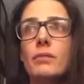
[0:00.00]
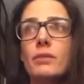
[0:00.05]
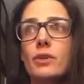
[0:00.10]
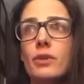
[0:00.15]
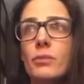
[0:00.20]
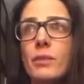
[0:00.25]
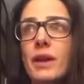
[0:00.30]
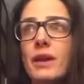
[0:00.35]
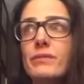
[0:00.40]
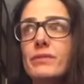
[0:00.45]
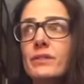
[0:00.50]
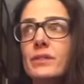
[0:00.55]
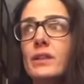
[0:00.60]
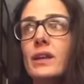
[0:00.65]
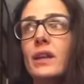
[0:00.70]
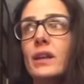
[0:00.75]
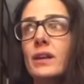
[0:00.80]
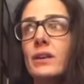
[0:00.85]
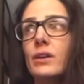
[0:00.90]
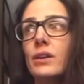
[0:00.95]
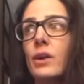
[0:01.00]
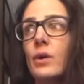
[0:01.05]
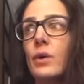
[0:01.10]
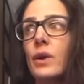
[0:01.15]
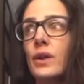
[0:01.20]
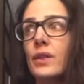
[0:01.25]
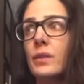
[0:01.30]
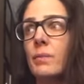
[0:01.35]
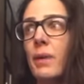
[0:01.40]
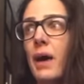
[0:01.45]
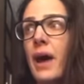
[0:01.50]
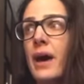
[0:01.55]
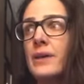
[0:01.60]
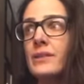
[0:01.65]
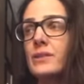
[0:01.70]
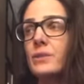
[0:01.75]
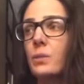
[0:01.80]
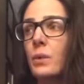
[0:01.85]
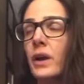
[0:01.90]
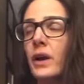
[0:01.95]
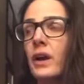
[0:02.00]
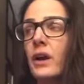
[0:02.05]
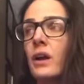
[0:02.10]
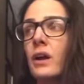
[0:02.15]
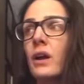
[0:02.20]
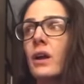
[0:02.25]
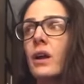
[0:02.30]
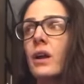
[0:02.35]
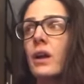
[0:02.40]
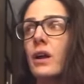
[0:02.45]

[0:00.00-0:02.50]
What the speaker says: You may have seen, in the past where